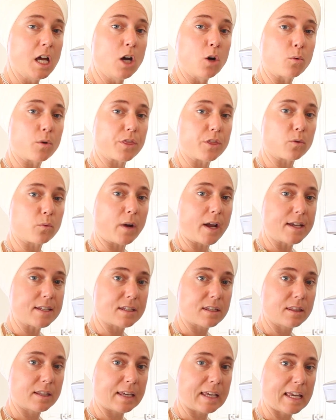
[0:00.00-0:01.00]
With the
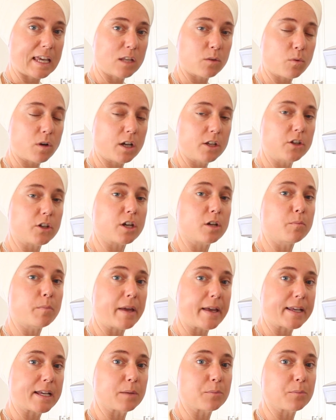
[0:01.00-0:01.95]
rice and the quinoa, you can make